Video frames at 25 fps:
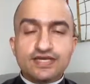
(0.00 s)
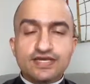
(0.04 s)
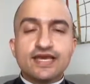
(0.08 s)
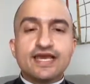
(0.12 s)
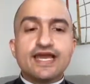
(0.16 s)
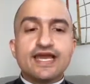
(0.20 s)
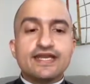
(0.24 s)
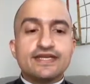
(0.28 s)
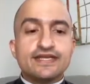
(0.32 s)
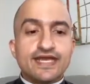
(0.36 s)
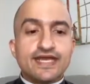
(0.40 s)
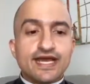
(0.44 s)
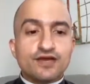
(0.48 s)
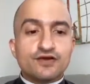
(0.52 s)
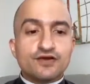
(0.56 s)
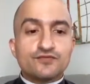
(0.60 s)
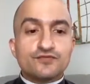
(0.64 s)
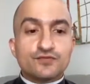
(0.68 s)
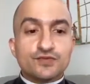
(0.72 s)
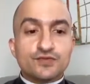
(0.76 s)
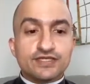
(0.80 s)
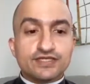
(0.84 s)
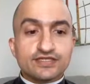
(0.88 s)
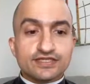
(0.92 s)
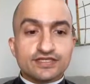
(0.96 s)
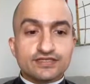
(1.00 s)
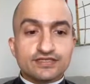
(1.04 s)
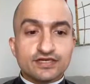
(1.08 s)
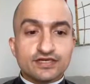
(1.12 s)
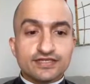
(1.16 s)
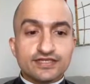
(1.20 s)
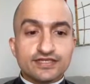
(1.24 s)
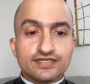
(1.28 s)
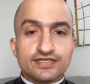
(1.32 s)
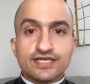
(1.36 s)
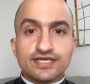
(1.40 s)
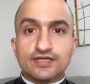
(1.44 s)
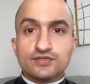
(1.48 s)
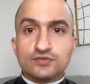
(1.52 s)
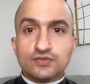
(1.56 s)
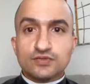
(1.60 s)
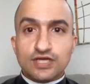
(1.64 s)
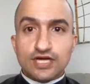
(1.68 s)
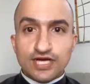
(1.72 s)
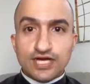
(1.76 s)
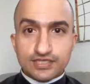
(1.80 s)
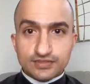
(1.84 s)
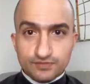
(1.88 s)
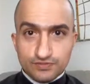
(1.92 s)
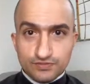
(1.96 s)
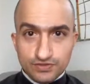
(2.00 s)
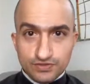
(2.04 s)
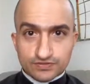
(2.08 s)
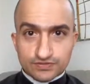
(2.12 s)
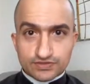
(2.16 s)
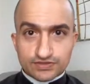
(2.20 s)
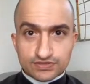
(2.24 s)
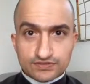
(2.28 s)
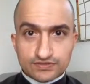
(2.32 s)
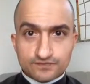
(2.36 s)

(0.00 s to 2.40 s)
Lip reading: And now if we click on it, it'll unmute.